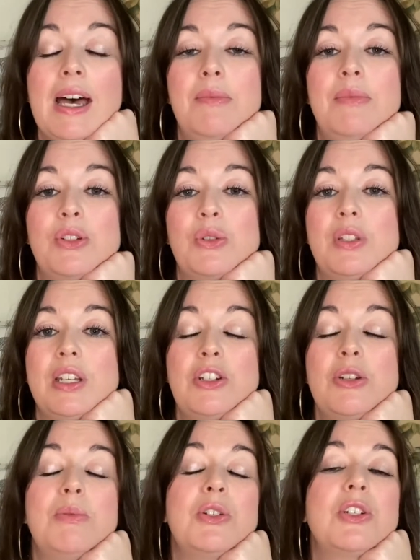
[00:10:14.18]
So
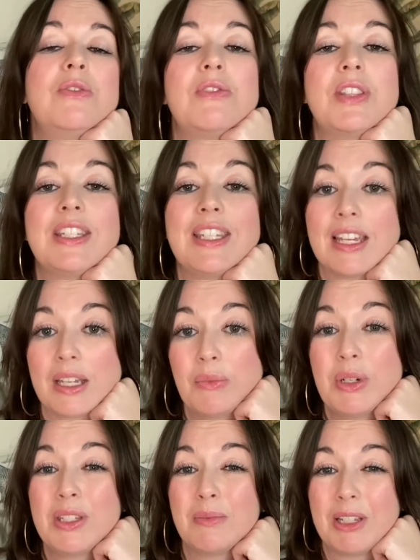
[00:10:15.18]
distribution for the second
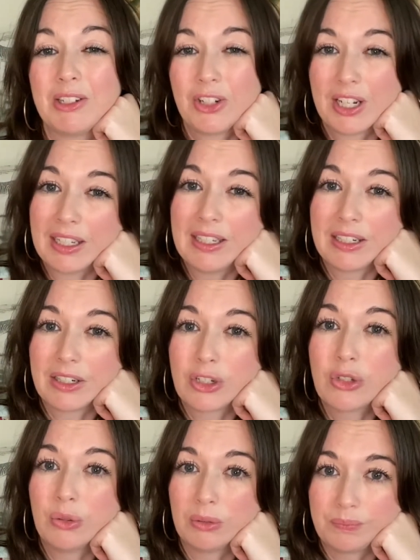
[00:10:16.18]
one's a bit trickier.
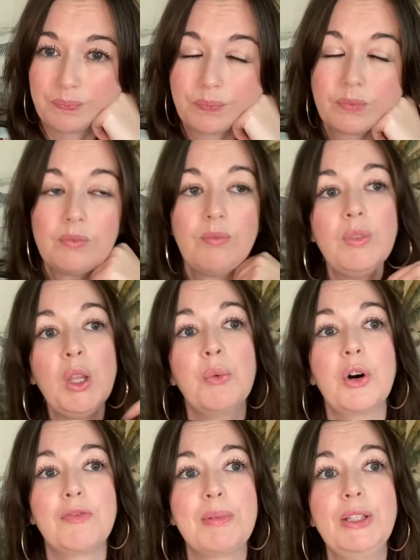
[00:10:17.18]
So
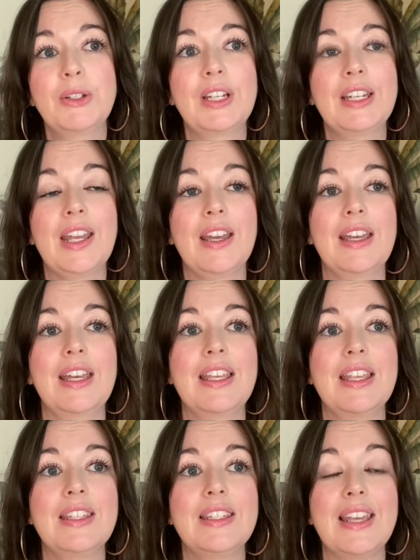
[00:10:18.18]
what I've been looking at
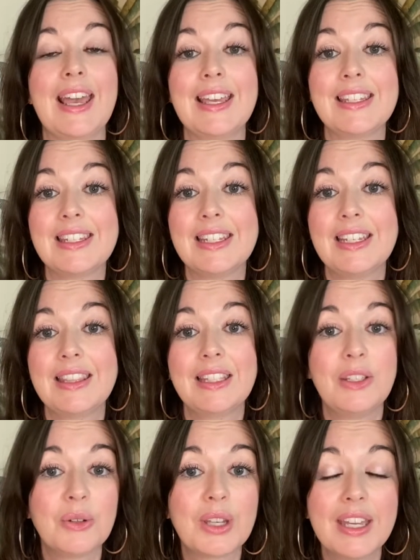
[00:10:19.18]
is Etsy in
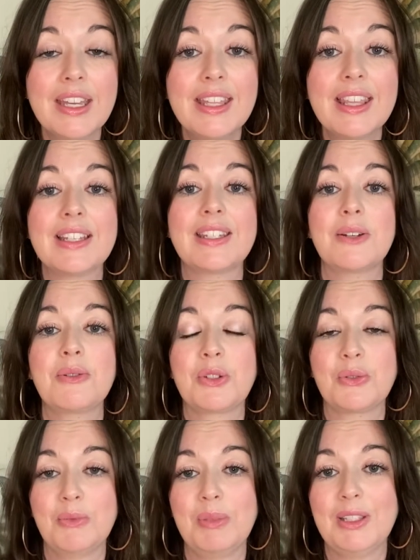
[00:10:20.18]
the UK, that's how it's
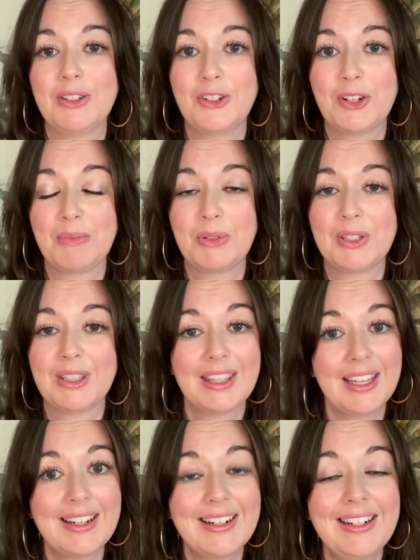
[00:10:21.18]
going to be distributed
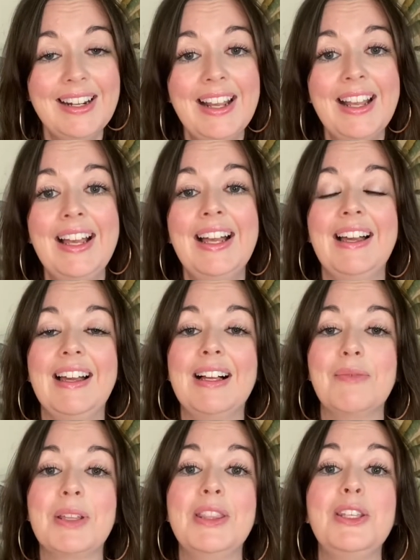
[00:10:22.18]
there.
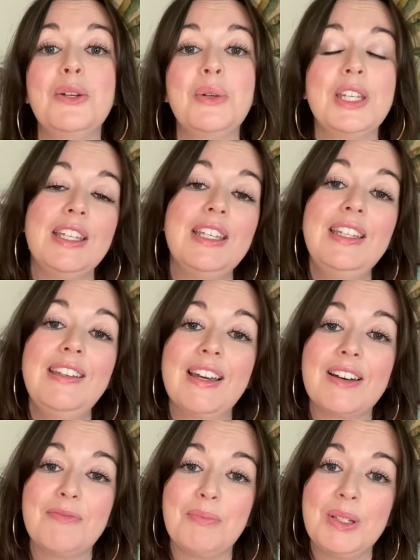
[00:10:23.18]
In the UAE,
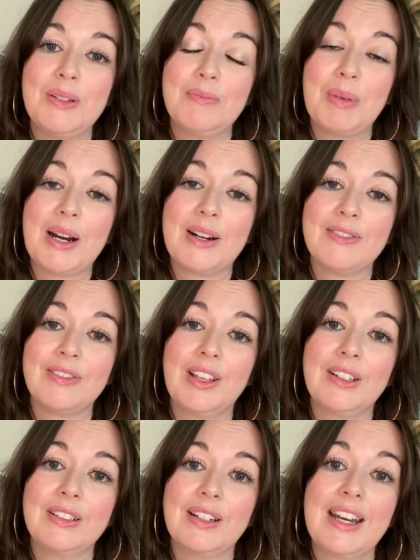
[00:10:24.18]
I've been part of
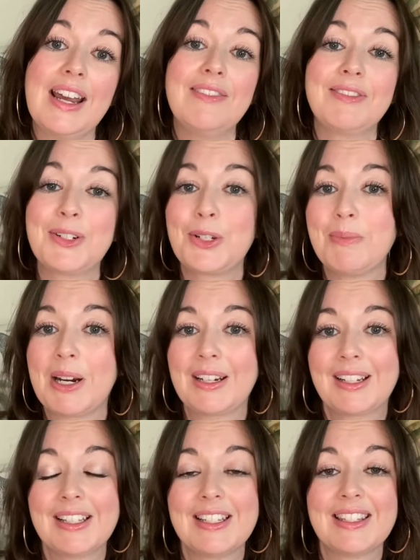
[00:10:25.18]
little crafters
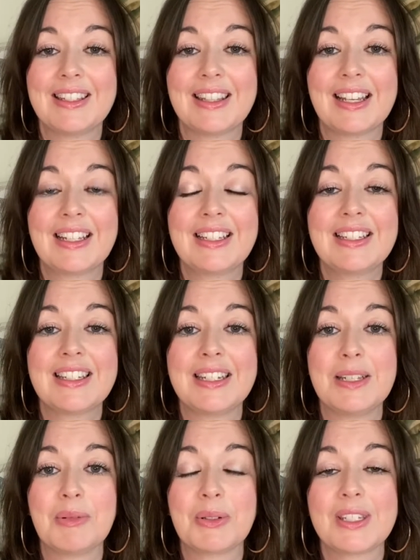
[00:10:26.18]
markets and things and
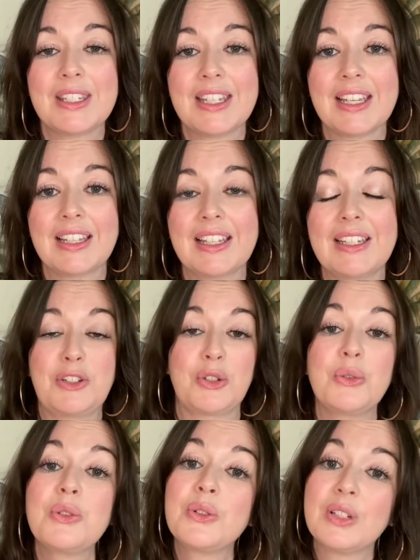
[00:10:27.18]
able to sell it, and it's
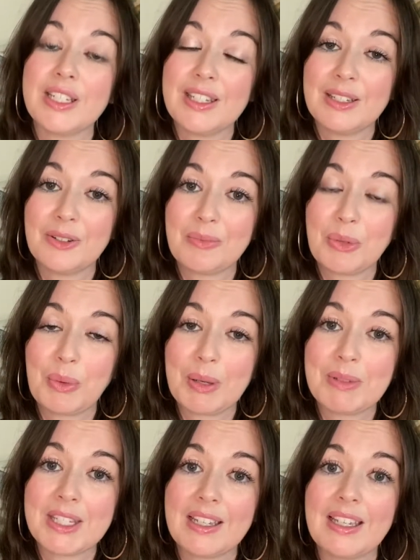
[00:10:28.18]
also listed on my
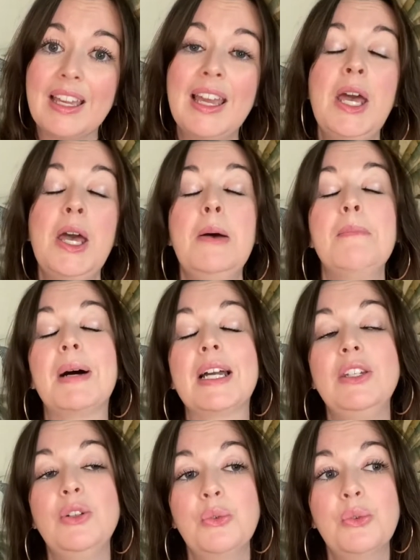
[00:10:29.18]
website. But I
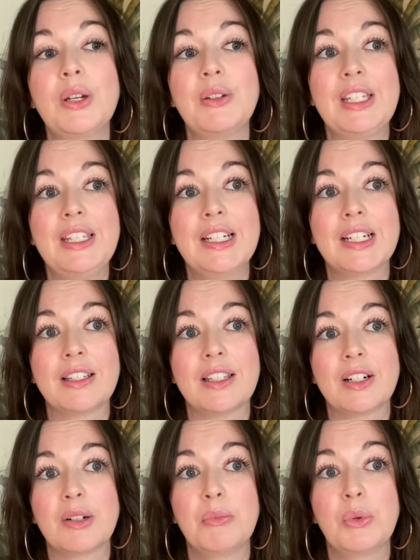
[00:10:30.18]
know out here
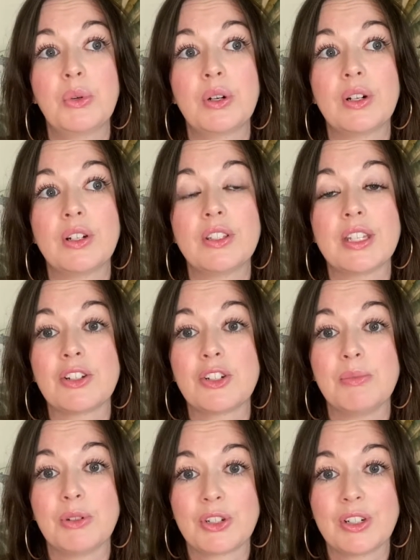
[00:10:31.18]
there are more
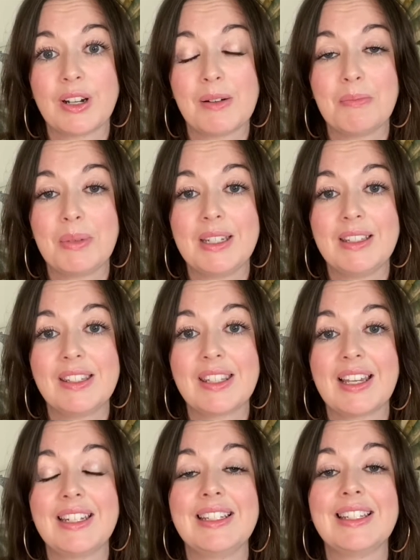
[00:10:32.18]
distribution companies that
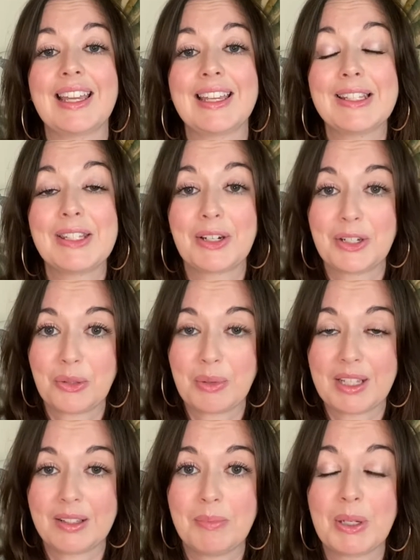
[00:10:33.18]
I need to get in touch
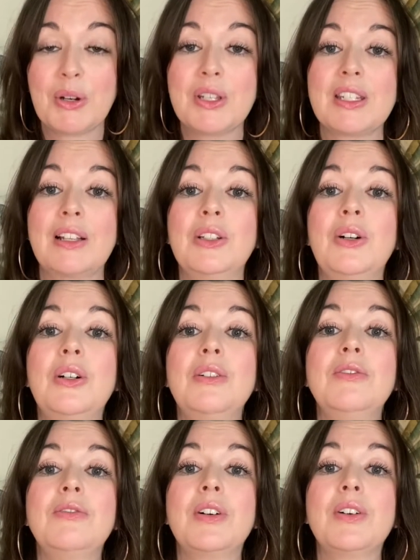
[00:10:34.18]
with, because a lot
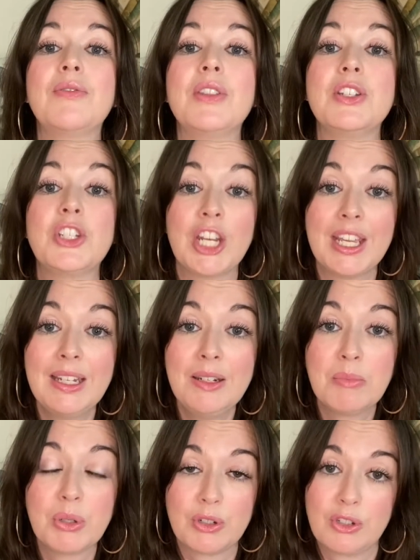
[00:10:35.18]
of the chain
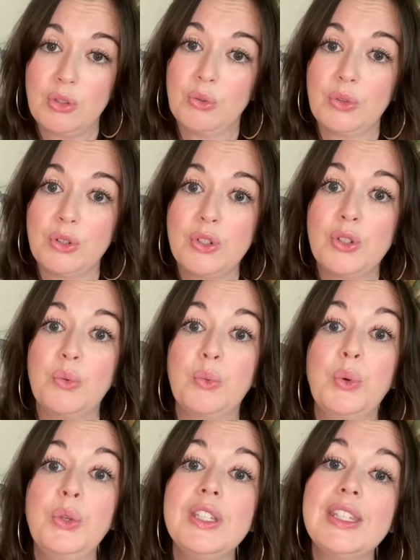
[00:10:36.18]
bookstores
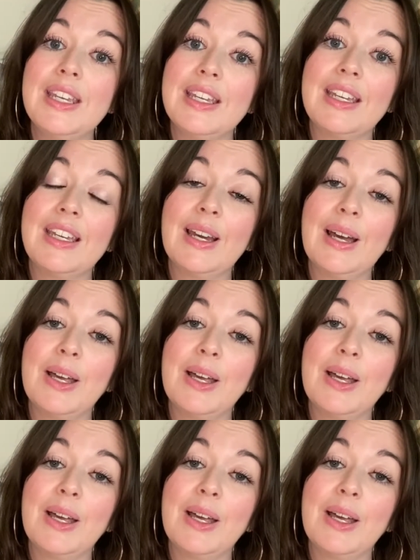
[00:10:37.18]
won't take